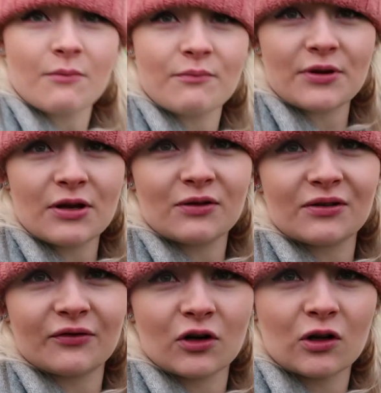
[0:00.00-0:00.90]

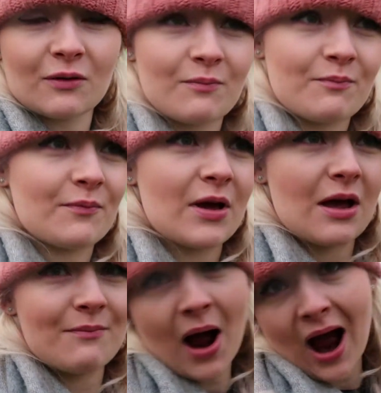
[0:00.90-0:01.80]
beautiful
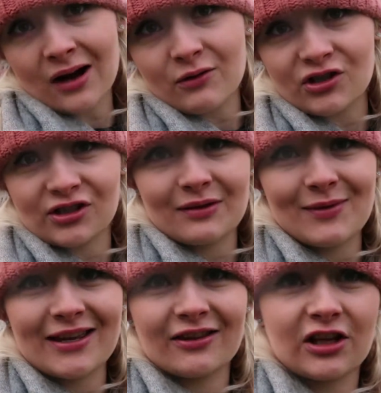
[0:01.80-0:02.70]
park which is near
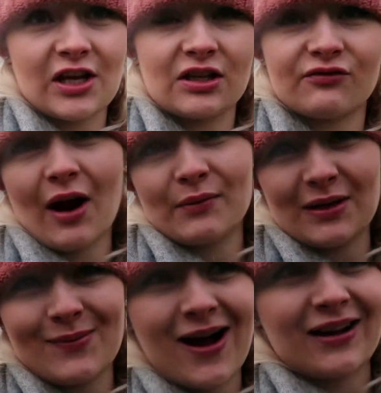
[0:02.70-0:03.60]
me in Leeds,
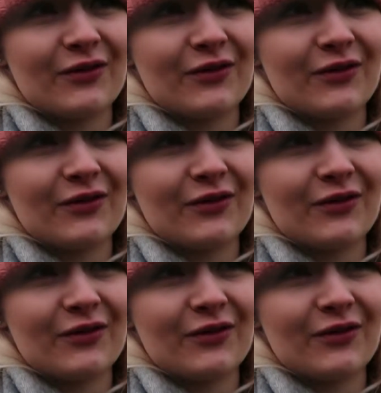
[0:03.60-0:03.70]
Roundhay Park.